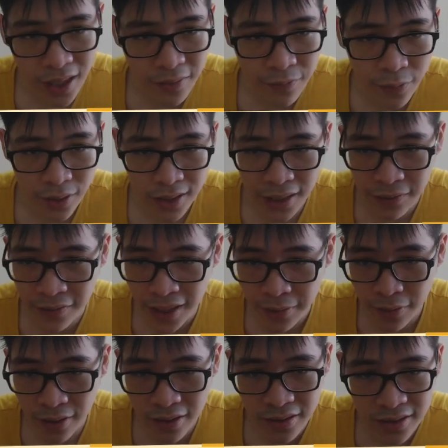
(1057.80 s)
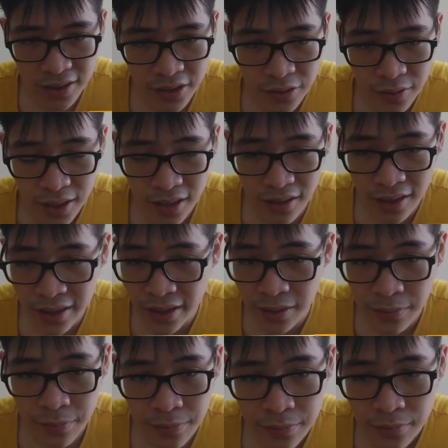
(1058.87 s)
for another $5 actually earlier.
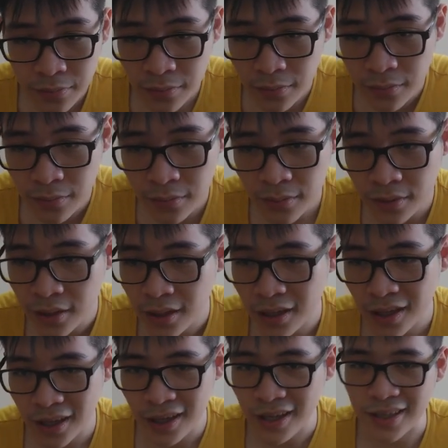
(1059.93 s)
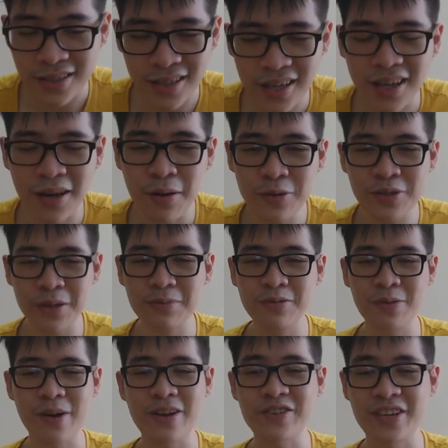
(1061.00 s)
Yes, OGM
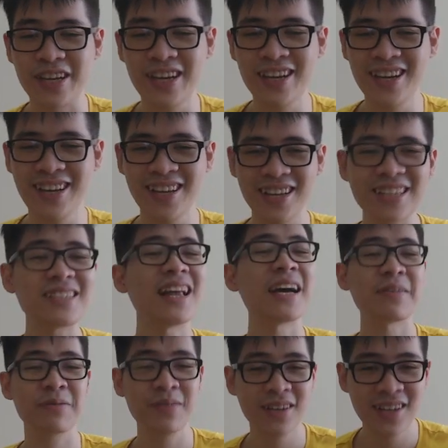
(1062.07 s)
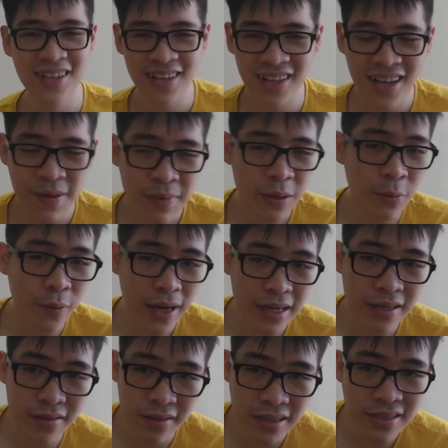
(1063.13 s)
strategy. That's life. I mean, when
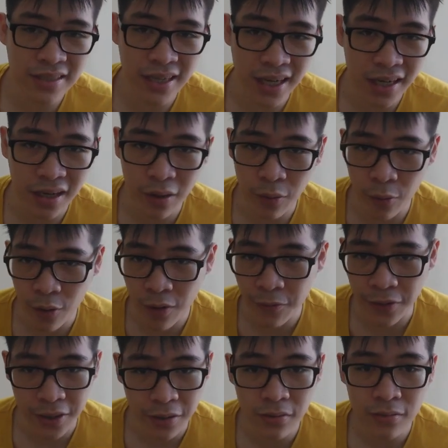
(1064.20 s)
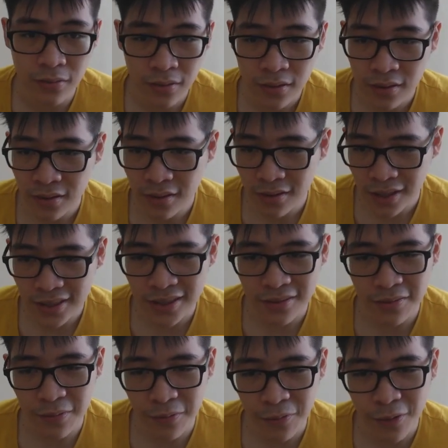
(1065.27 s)
things go wrong for you, that's
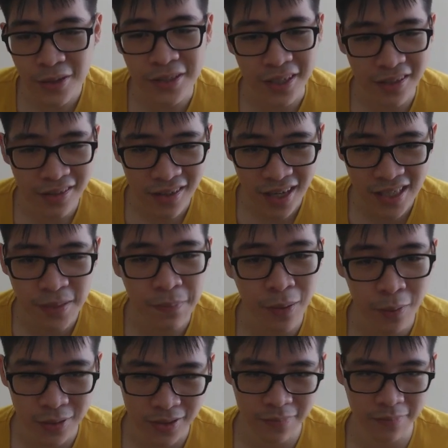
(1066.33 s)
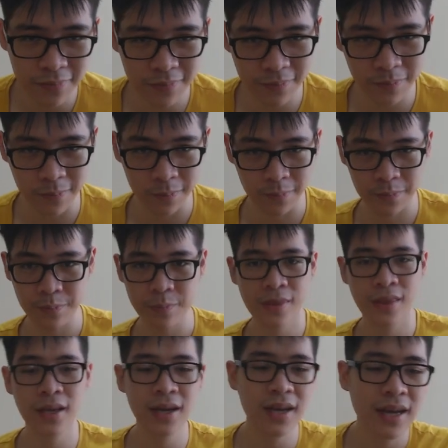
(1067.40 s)
forcing, I suppose.
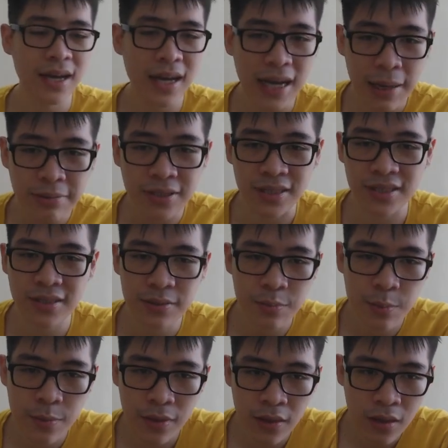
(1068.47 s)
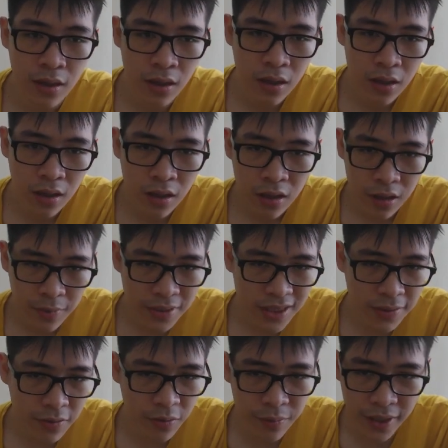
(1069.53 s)
F6. Rook
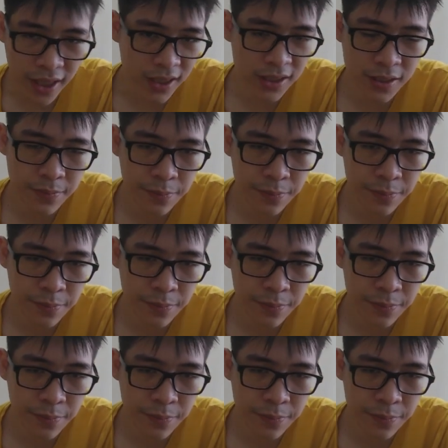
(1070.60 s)
B7 Rook B8.